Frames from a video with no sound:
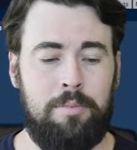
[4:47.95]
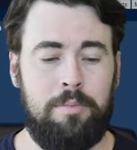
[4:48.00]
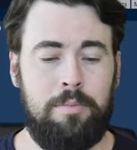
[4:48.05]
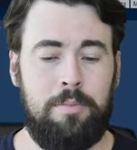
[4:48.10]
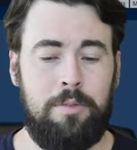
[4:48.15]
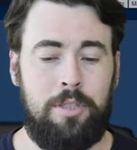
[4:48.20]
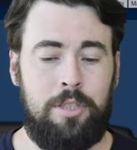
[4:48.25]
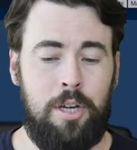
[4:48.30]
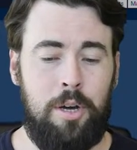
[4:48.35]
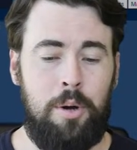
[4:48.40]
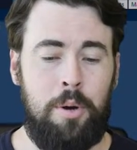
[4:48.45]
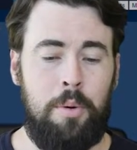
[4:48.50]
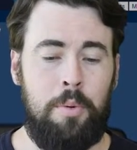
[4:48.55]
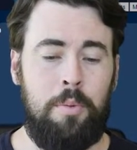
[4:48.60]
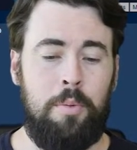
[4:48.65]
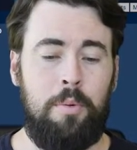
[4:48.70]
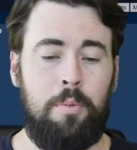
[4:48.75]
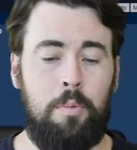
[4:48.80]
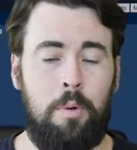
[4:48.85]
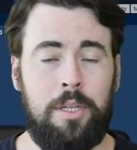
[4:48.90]

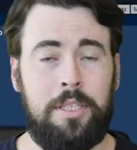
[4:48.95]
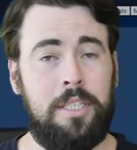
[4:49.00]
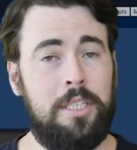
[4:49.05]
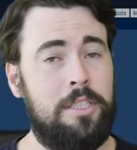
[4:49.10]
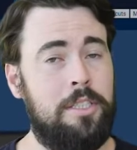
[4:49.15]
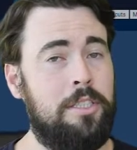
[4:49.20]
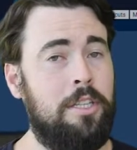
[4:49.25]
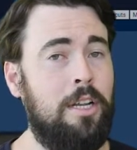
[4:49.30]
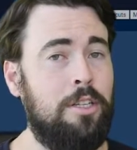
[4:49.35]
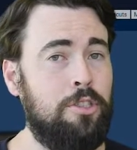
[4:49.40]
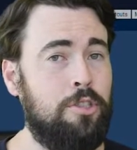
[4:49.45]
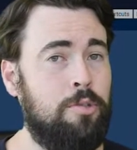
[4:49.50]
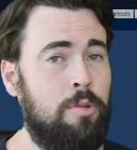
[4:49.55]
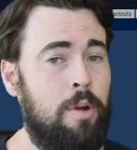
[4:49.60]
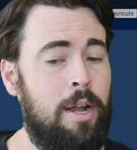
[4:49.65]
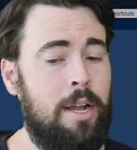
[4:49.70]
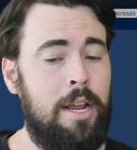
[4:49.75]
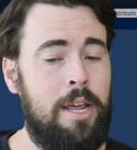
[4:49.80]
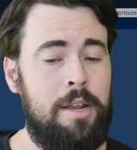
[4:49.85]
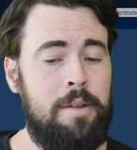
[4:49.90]
So once it's done
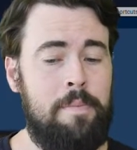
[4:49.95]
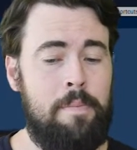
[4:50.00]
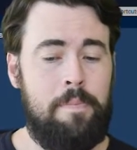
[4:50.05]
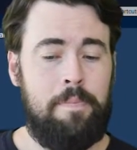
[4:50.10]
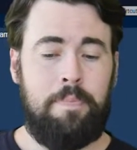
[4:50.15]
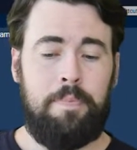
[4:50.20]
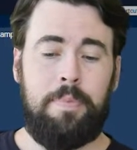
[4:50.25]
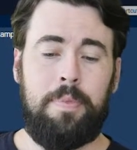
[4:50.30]
training,